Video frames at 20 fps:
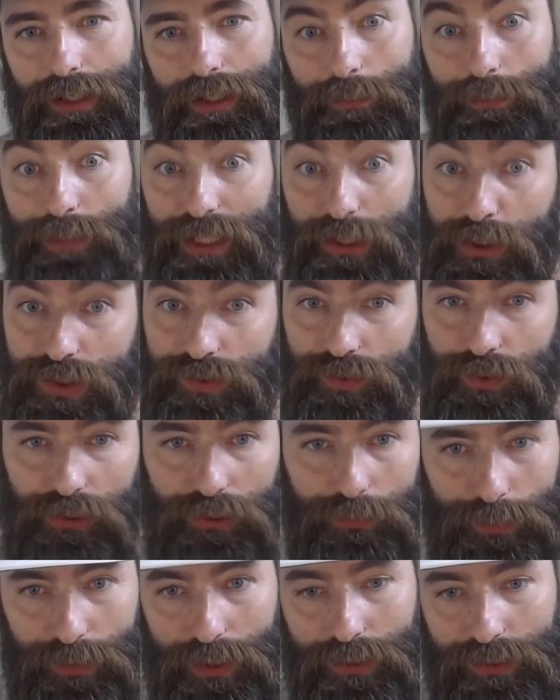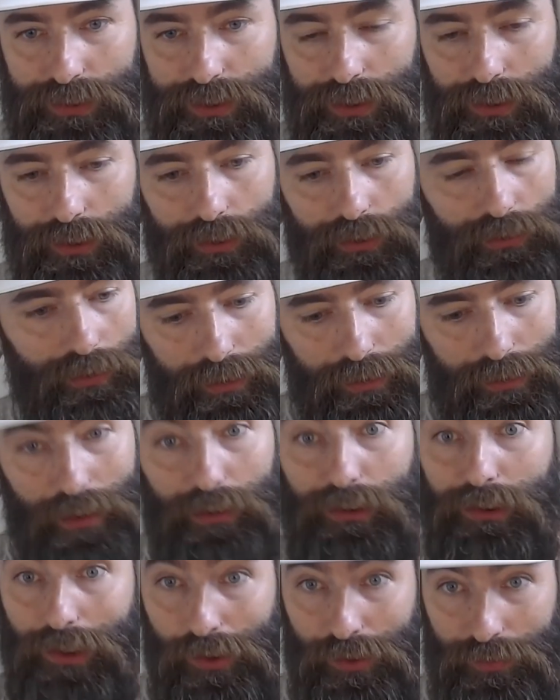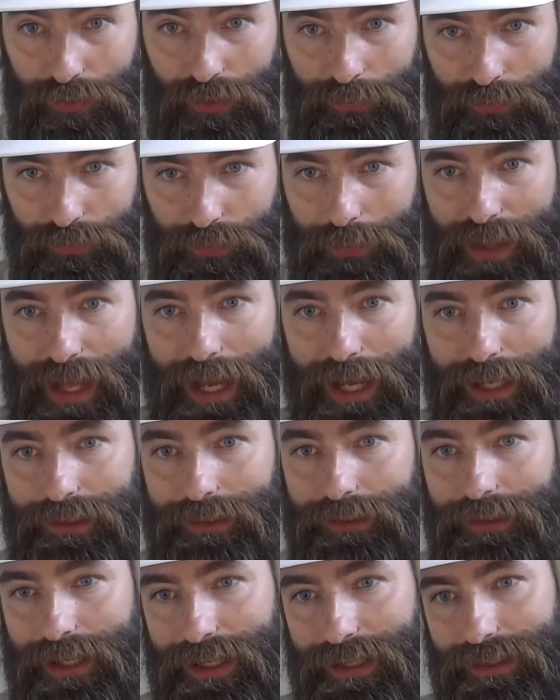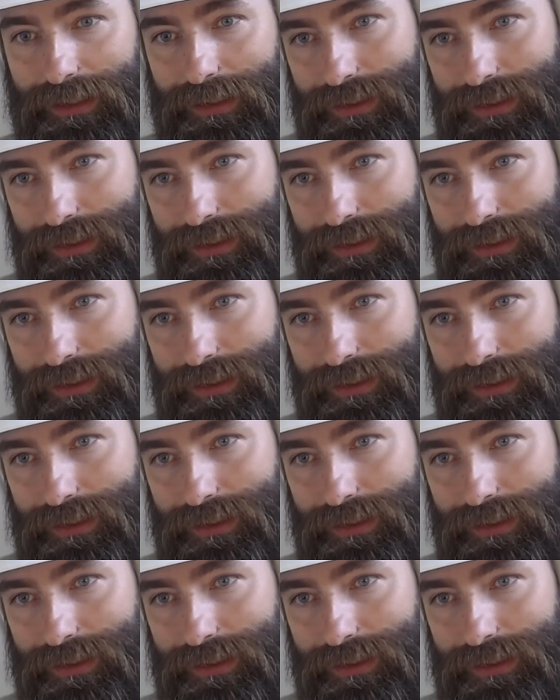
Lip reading: be useful, but also, learn from that. And